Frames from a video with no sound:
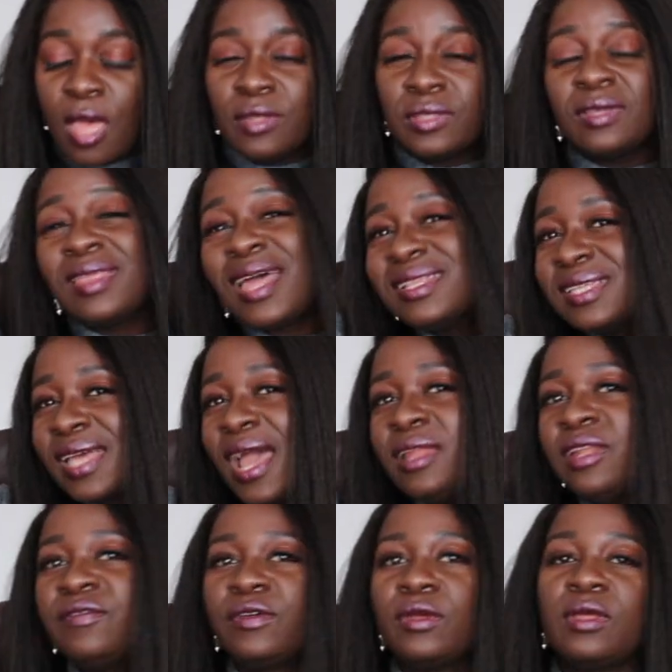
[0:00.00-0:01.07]
So that's kind
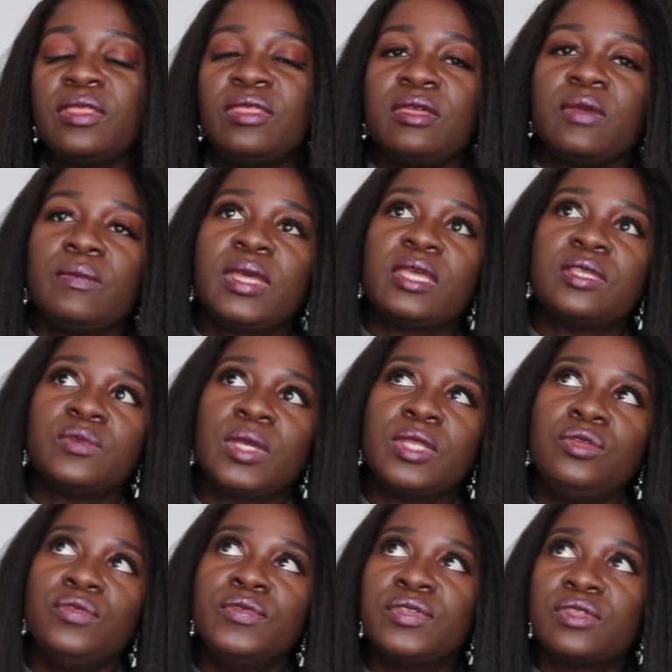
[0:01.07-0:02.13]
of a good thing, because when
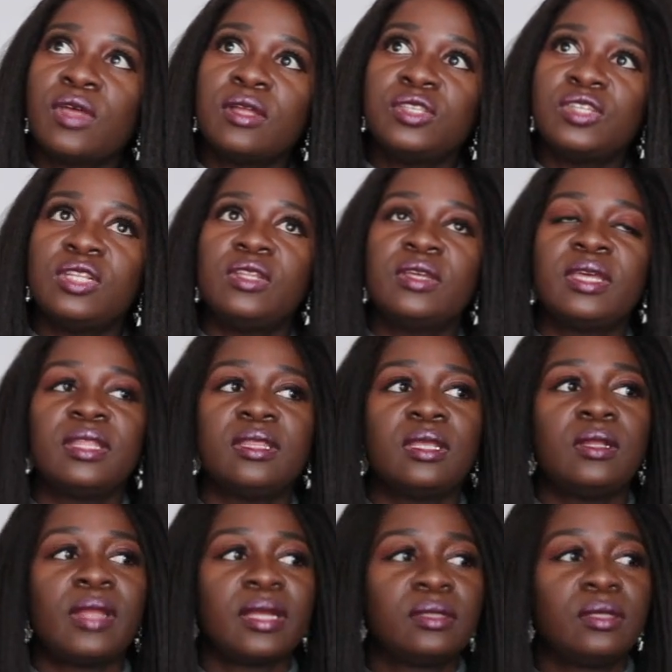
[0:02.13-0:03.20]
you start to look at the
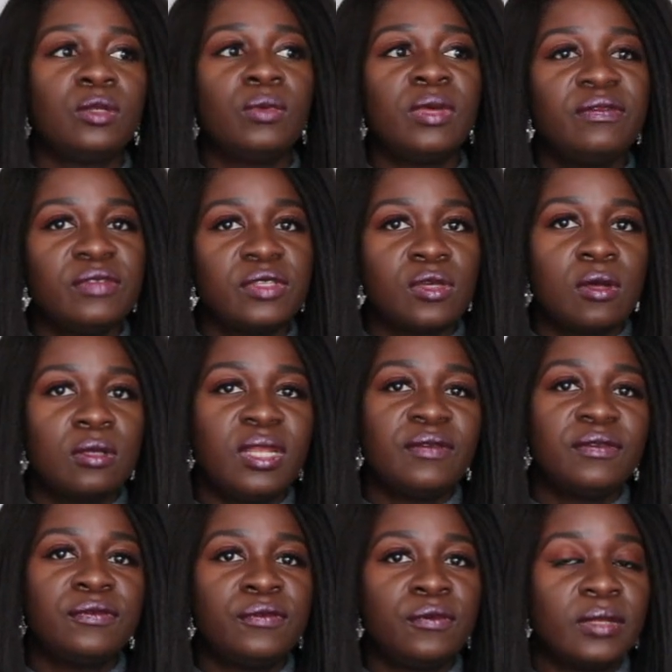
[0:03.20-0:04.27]
Louis Vuitton
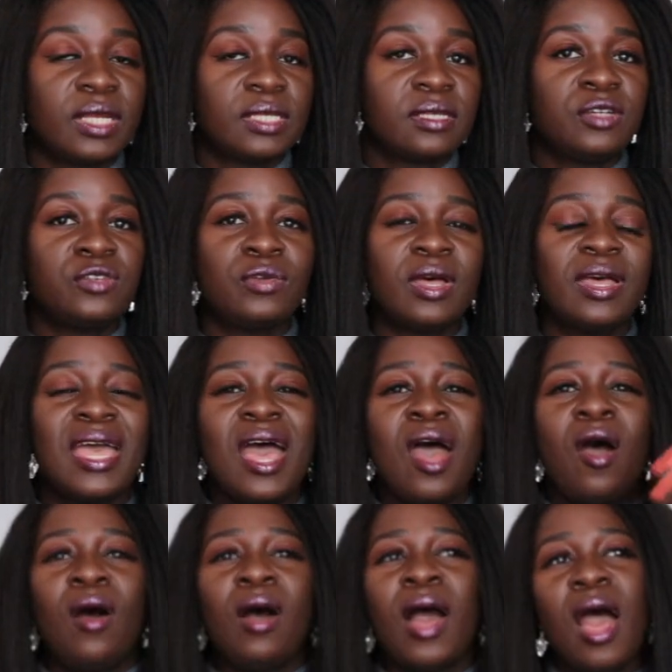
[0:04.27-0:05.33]
Neverfull, etc.,
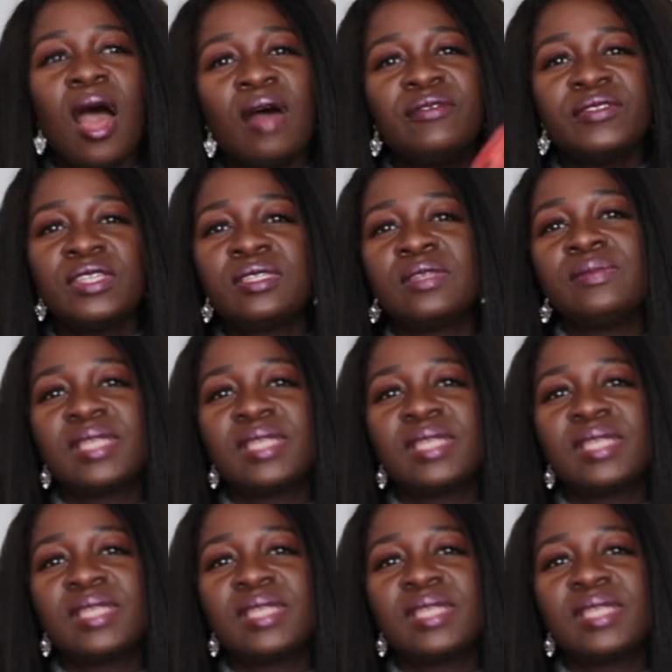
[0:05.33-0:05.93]
after some